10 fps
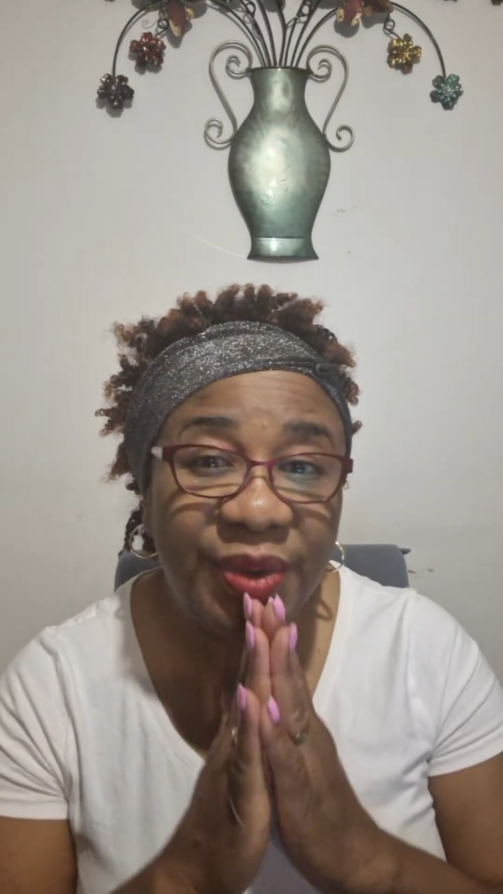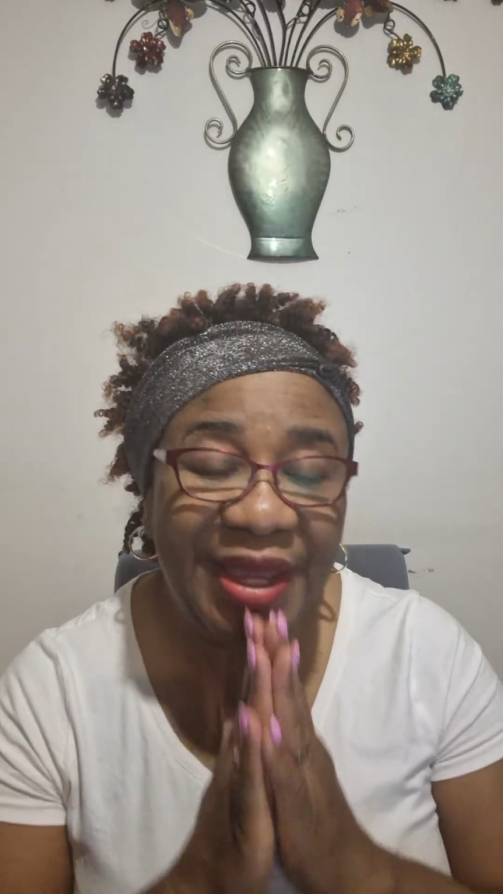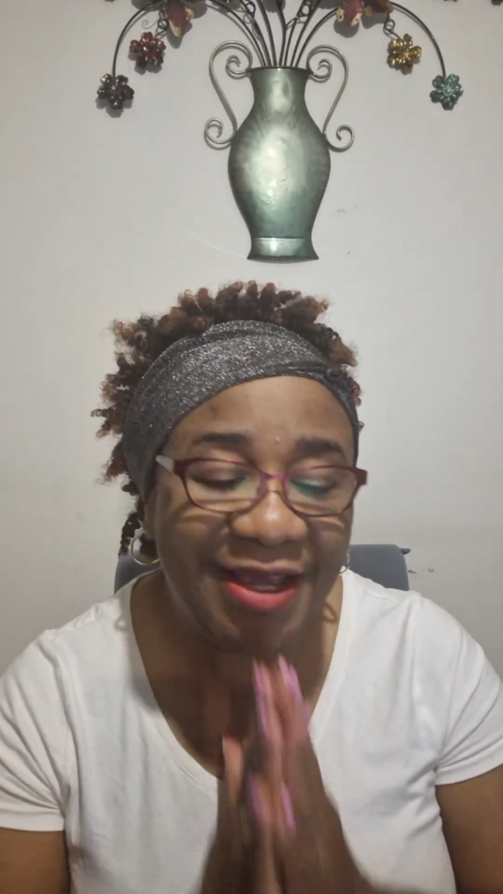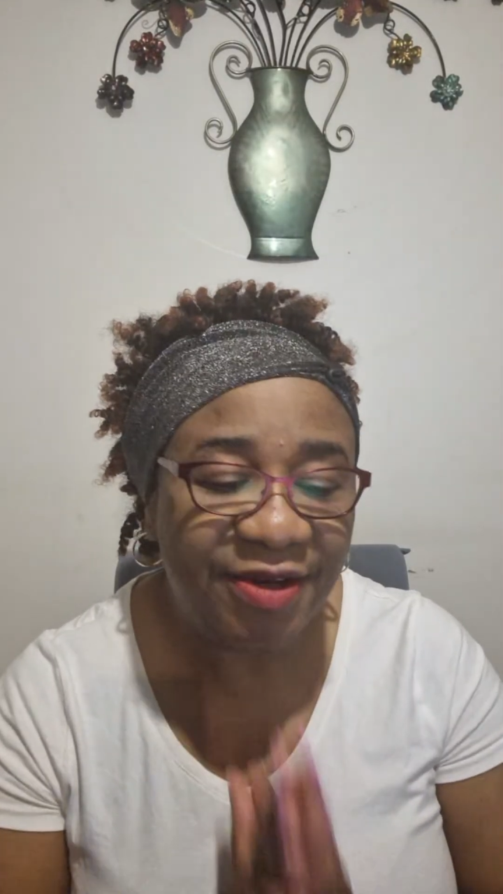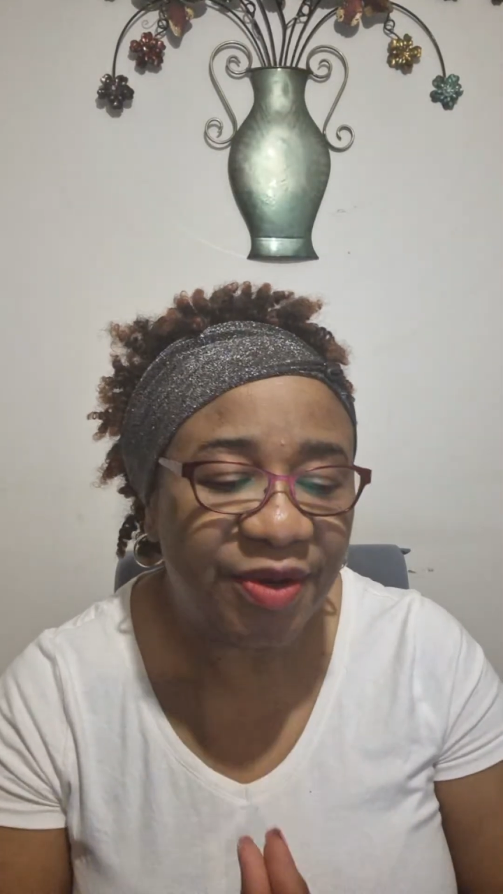
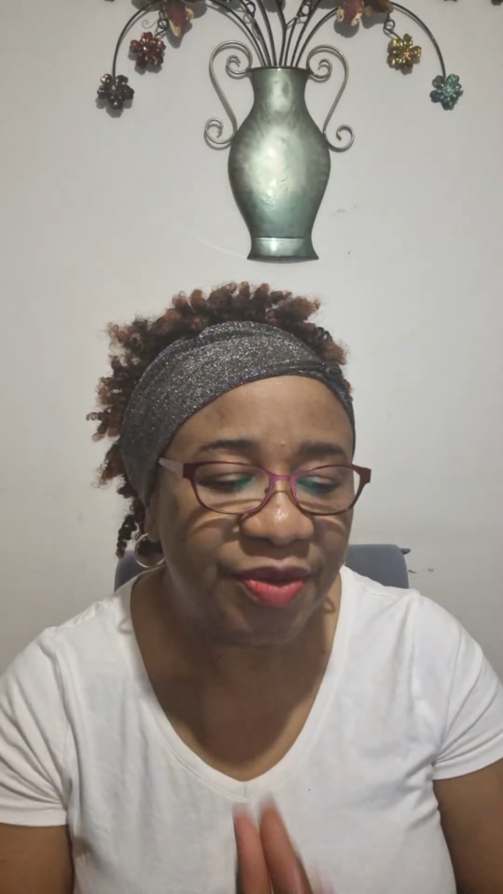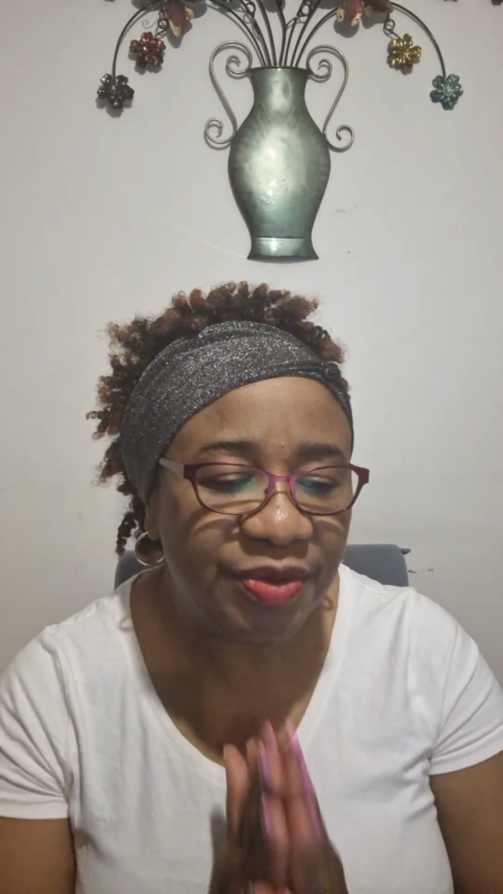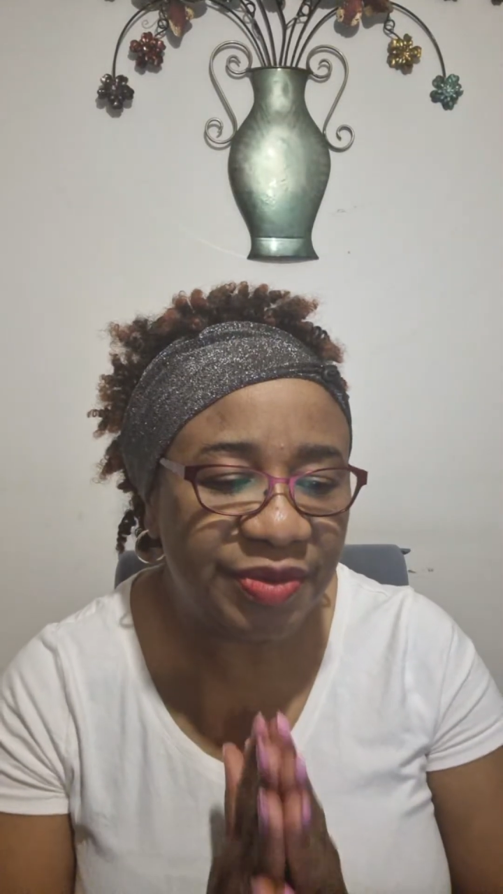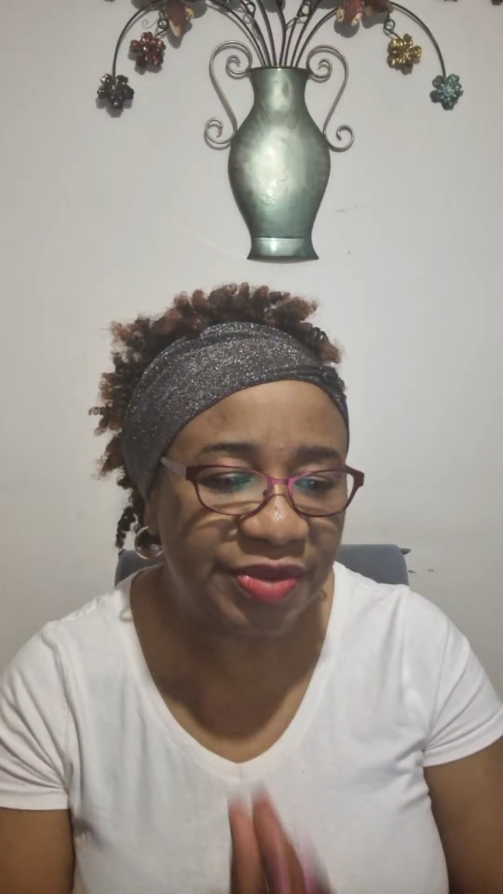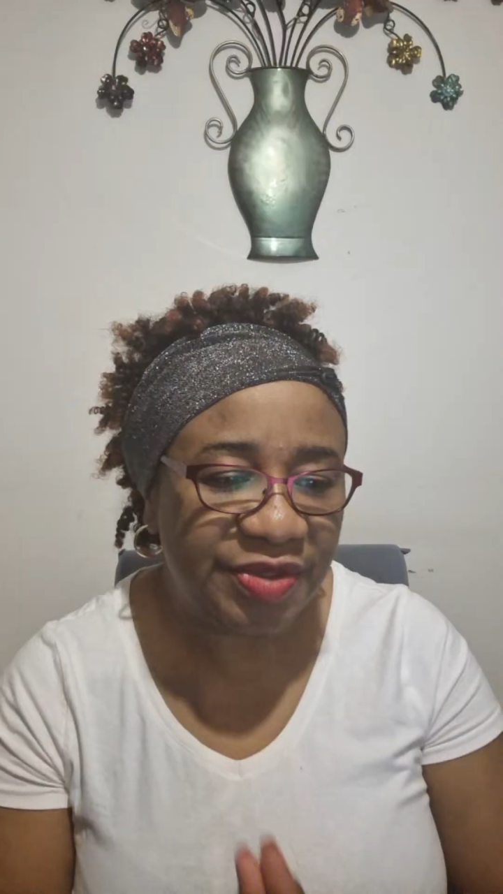ignore
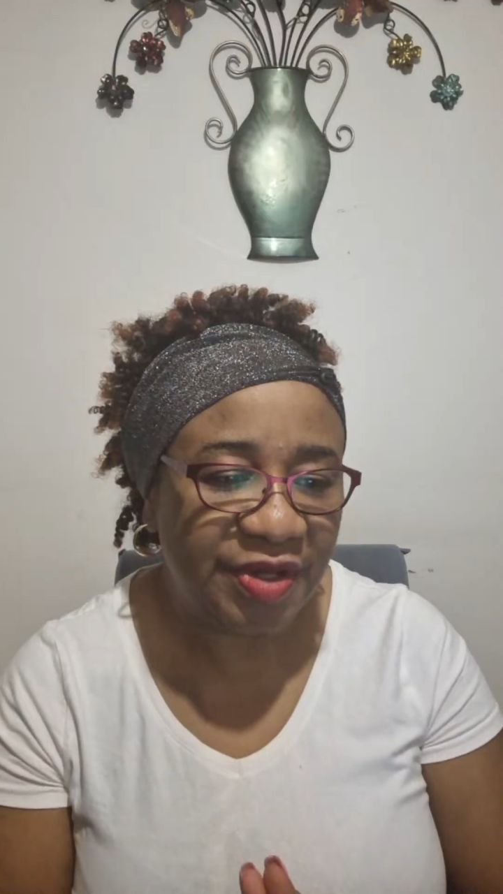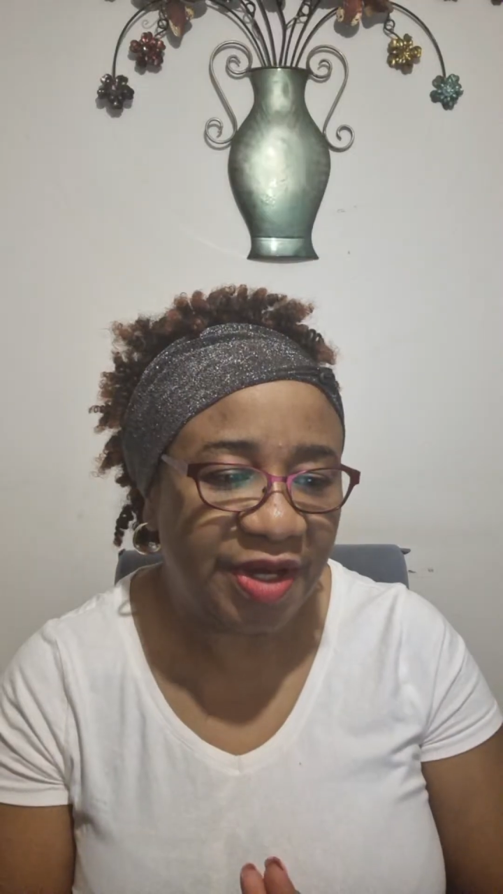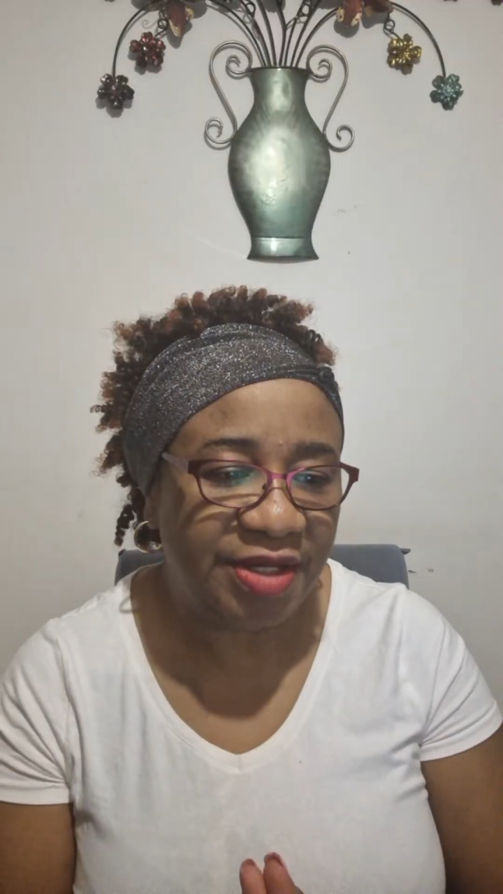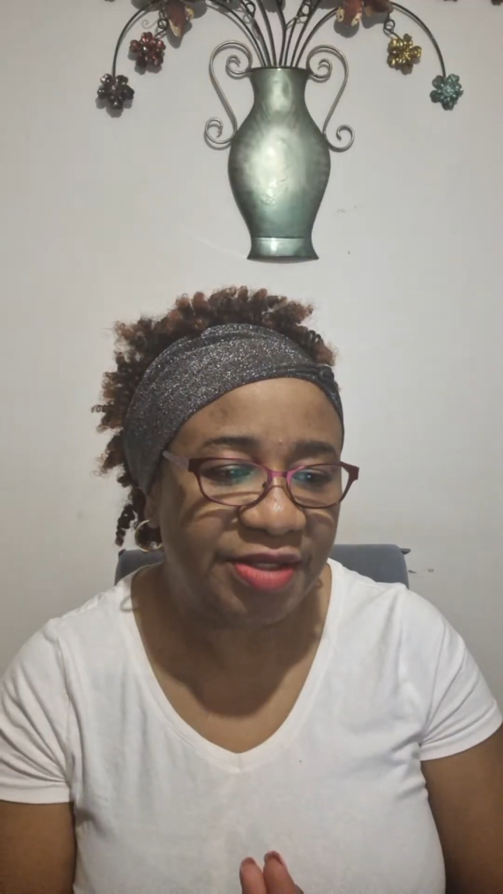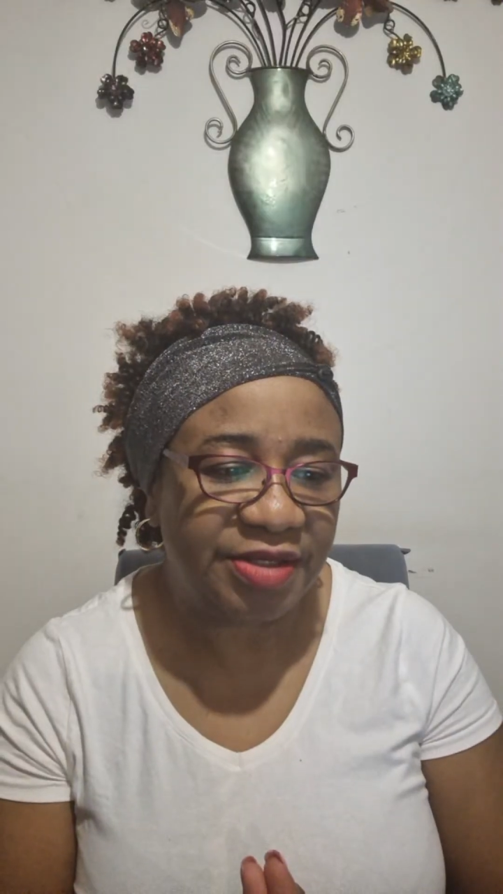those
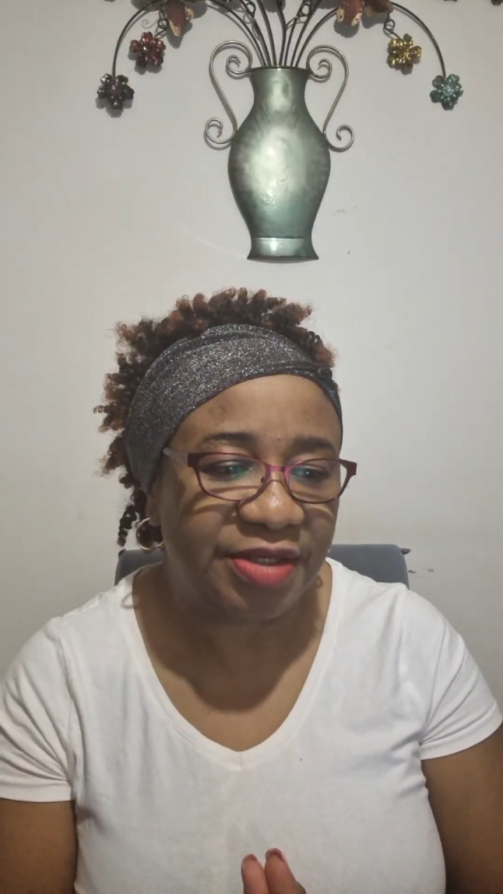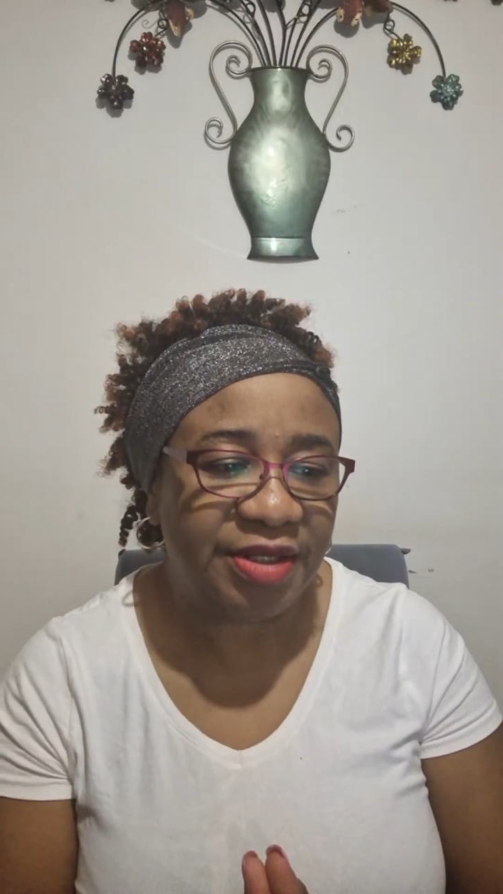signs.